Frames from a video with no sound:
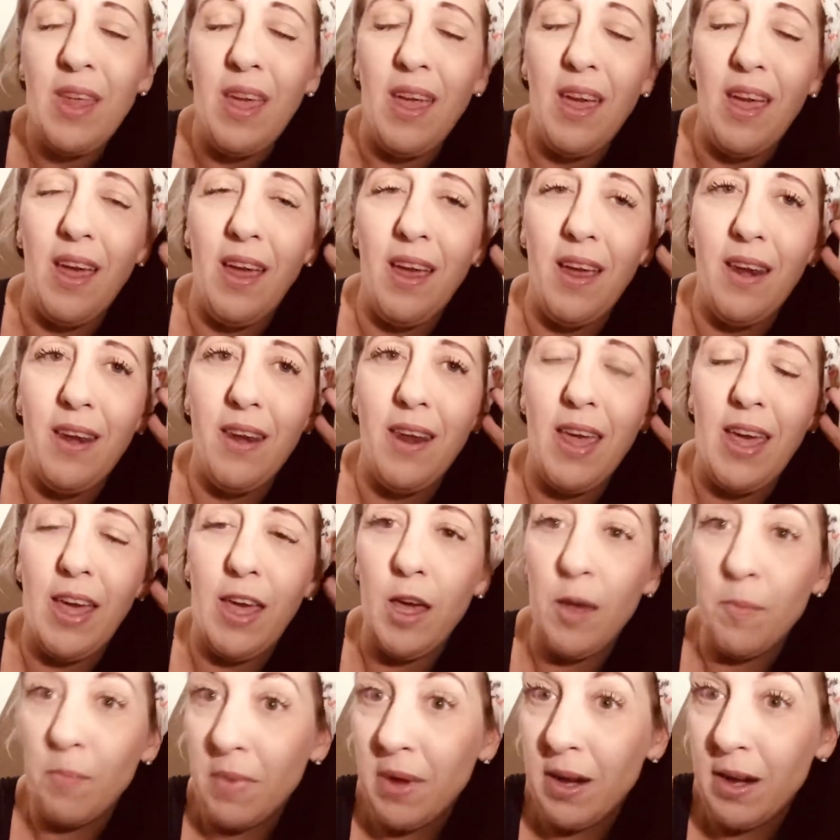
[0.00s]
in a
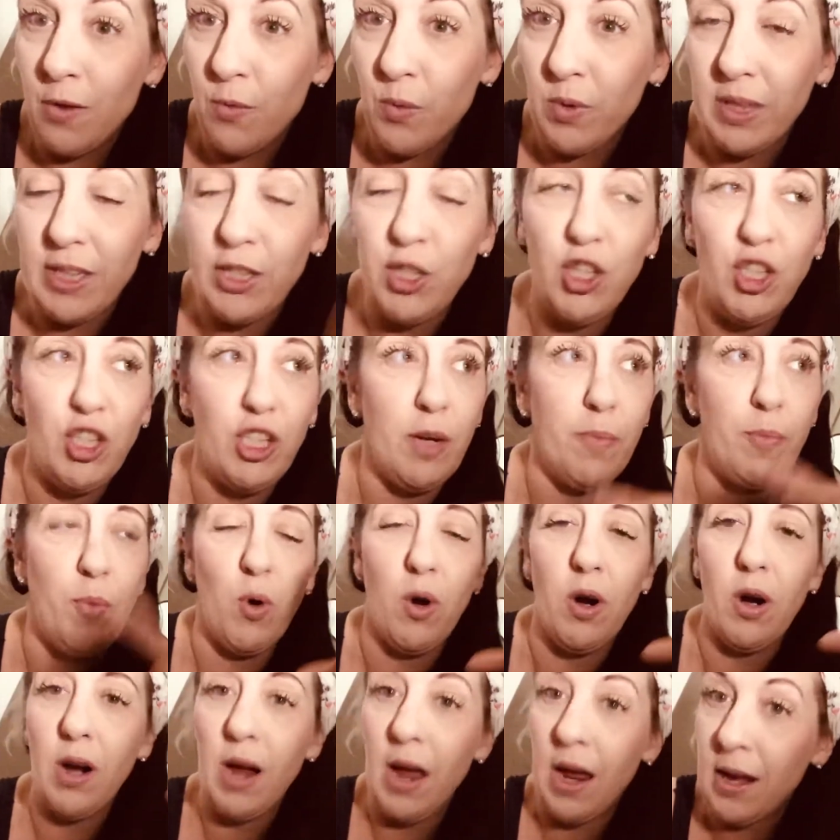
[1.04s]
committed relationship
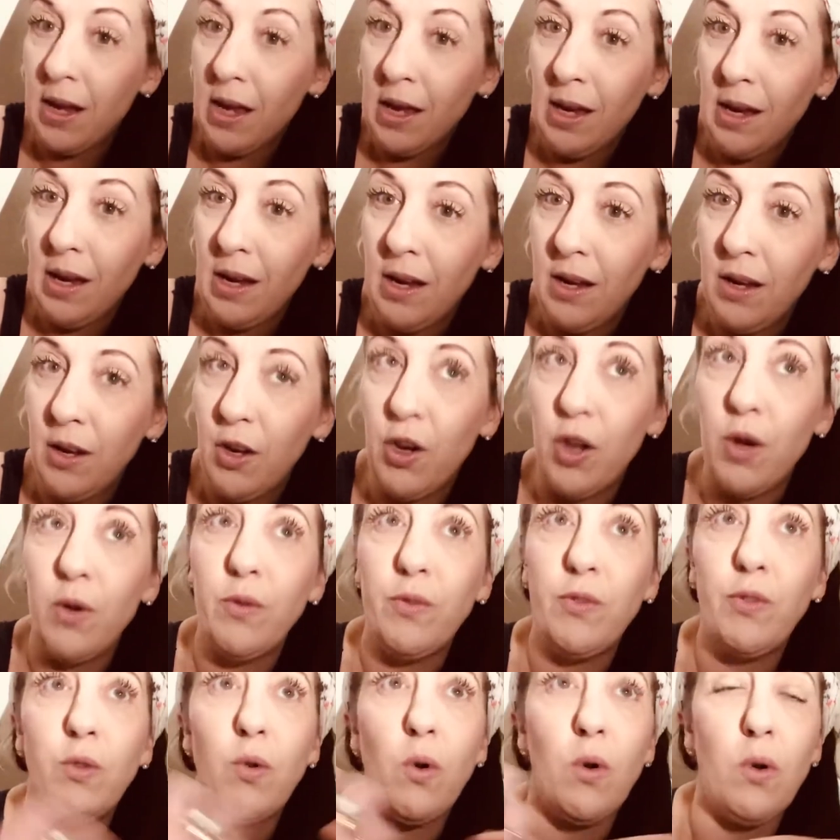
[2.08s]
or any, you know,
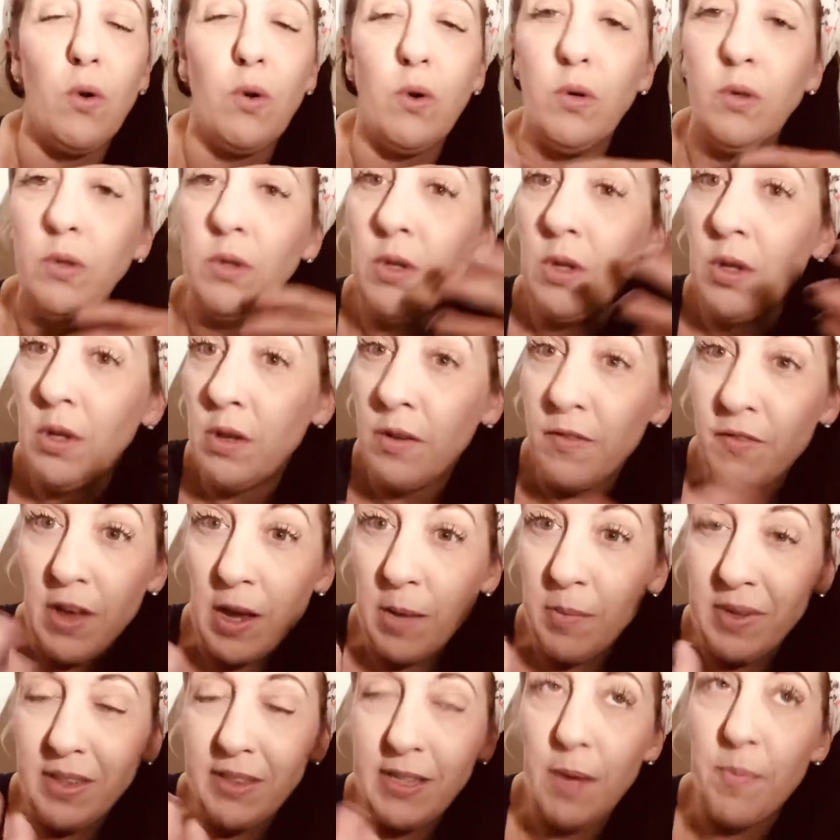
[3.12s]
soul
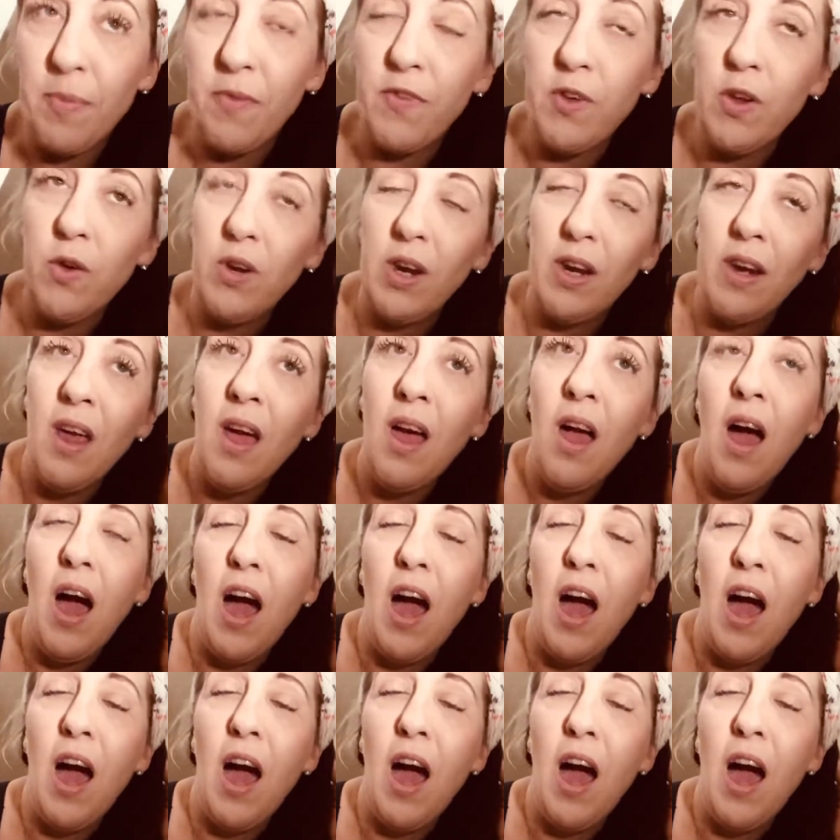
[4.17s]
family type of union,